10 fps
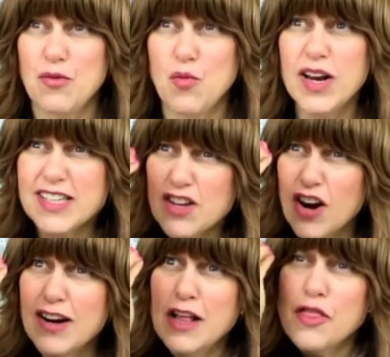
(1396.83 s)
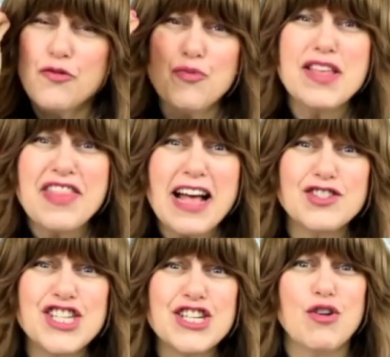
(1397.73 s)
what is our
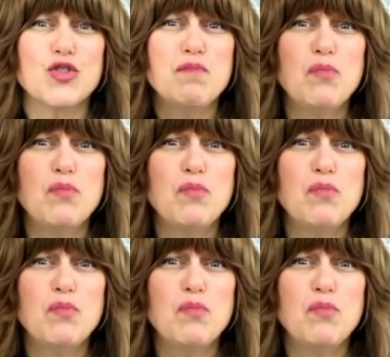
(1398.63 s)
3,000 year old